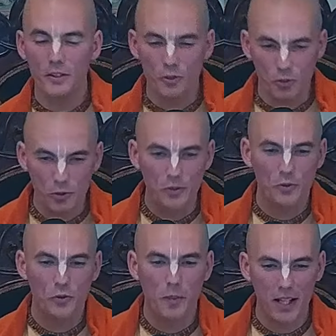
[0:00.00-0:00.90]
And just
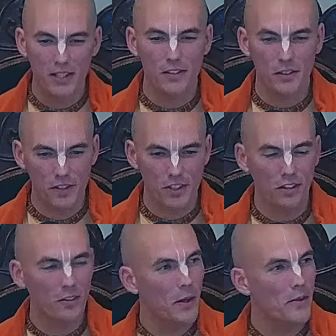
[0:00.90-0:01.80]
to balance our
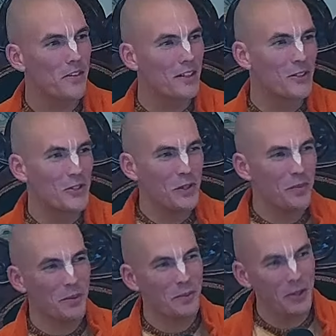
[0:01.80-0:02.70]
physical health, like
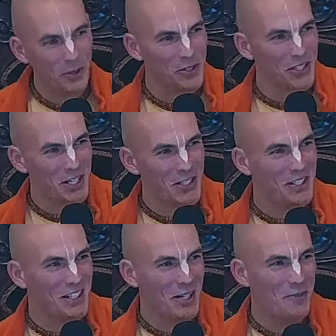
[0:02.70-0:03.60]
Trivita Prabhu always
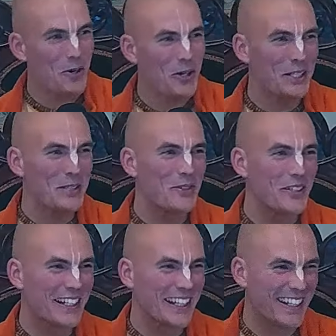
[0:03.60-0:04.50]
takes a walk in the
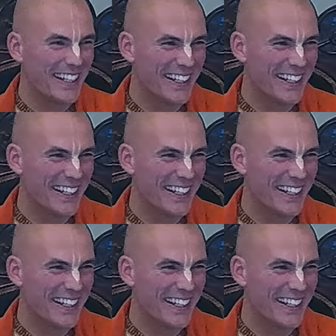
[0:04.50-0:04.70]
morning.